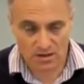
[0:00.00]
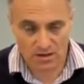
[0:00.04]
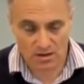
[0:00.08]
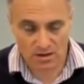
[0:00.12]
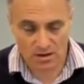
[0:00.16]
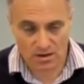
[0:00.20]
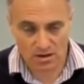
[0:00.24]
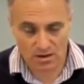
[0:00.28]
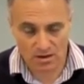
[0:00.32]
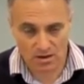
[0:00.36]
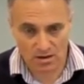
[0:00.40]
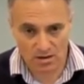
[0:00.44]

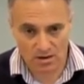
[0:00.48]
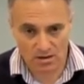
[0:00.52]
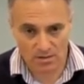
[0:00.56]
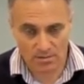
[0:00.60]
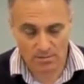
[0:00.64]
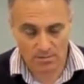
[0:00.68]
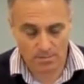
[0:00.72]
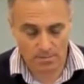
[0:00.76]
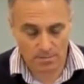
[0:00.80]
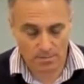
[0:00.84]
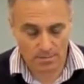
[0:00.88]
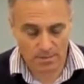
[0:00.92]

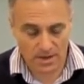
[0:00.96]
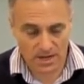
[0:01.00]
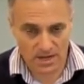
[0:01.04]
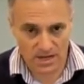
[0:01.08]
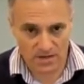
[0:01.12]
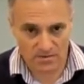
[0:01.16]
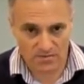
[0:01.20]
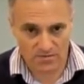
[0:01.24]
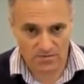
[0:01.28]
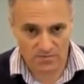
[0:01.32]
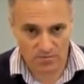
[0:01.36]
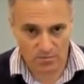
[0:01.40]
are
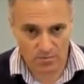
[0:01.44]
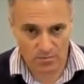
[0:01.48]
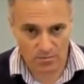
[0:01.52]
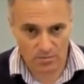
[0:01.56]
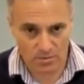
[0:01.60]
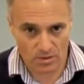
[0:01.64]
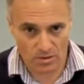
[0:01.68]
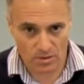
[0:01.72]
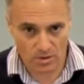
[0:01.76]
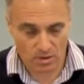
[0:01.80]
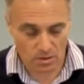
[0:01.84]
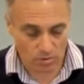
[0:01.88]
made
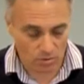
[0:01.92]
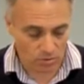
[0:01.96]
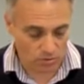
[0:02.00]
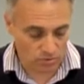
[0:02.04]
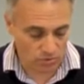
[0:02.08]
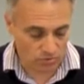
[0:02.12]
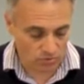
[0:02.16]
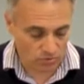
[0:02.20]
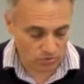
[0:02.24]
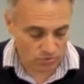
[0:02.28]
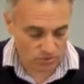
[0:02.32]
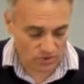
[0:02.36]
from
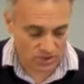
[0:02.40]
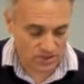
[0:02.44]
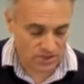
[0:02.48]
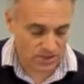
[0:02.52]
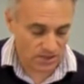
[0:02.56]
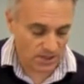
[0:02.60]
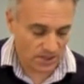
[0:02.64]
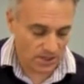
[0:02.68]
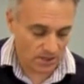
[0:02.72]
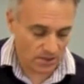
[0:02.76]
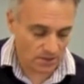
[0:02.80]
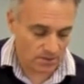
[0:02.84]
cold drawn
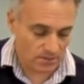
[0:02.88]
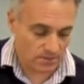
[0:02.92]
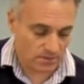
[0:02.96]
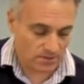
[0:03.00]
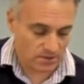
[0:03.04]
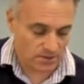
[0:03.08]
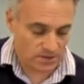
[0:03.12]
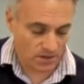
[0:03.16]
steel,